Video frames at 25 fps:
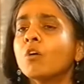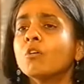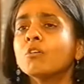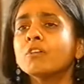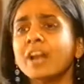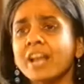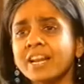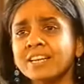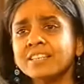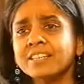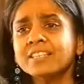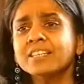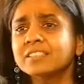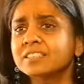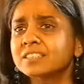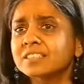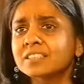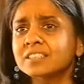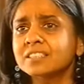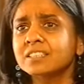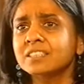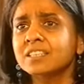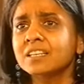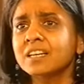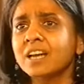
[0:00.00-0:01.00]

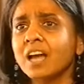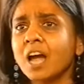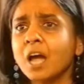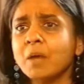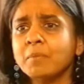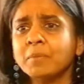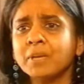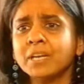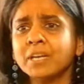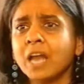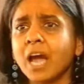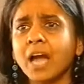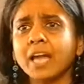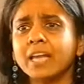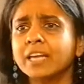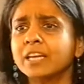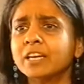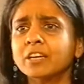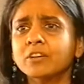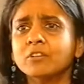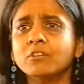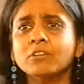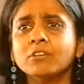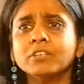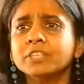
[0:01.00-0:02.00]
Horrendous. I mean, I
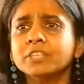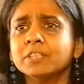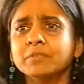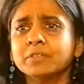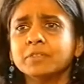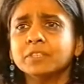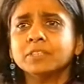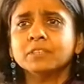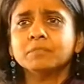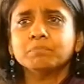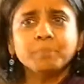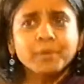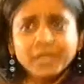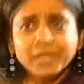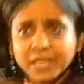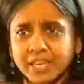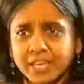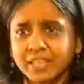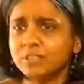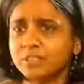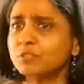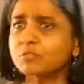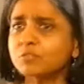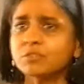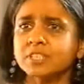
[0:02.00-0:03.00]
cannot even
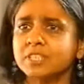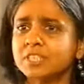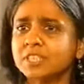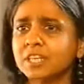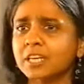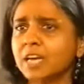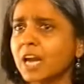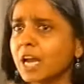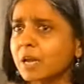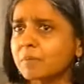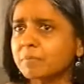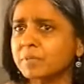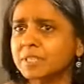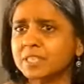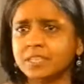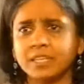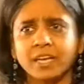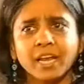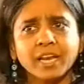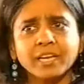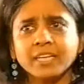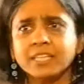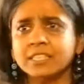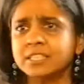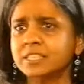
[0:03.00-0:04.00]
begin to describe it
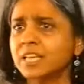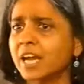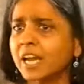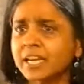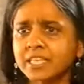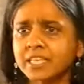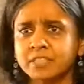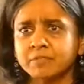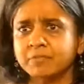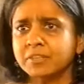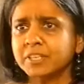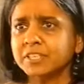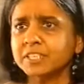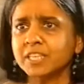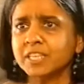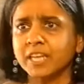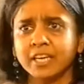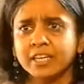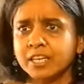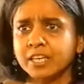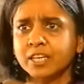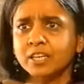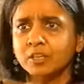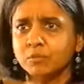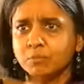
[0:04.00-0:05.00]
in any scientific
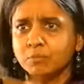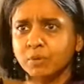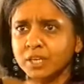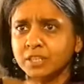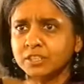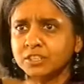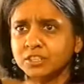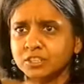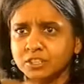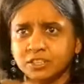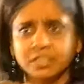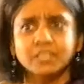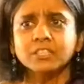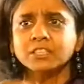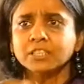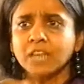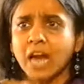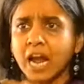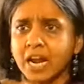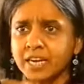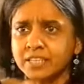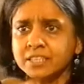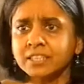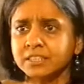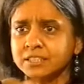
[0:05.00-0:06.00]
technical words.
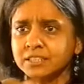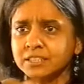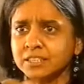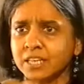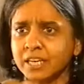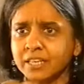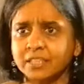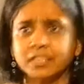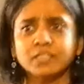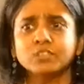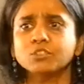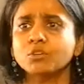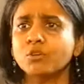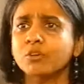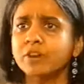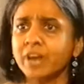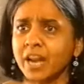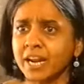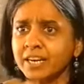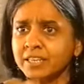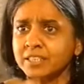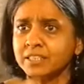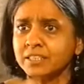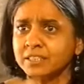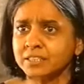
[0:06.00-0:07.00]
Just understand, it's
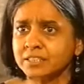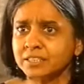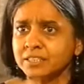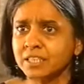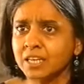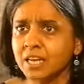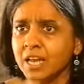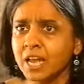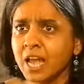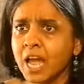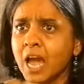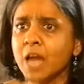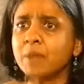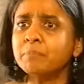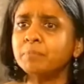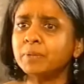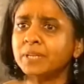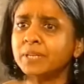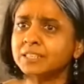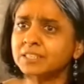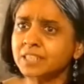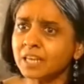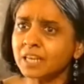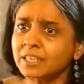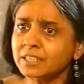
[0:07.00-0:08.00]
horrendous. And
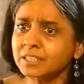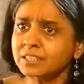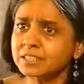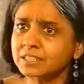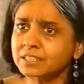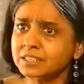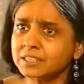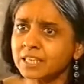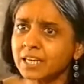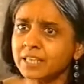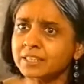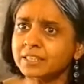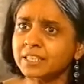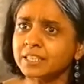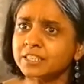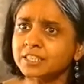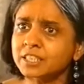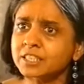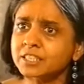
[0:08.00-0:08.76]
please understand,